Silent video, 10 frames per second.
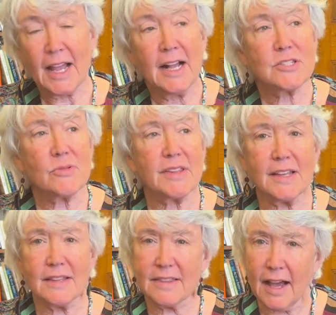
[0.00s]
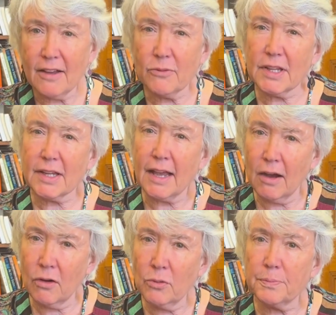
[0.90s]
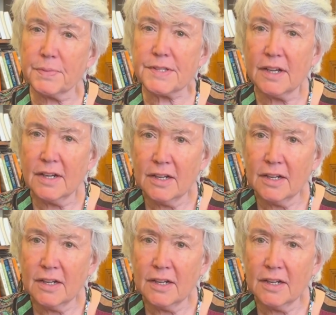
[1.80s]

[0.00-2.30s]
So I think that really helps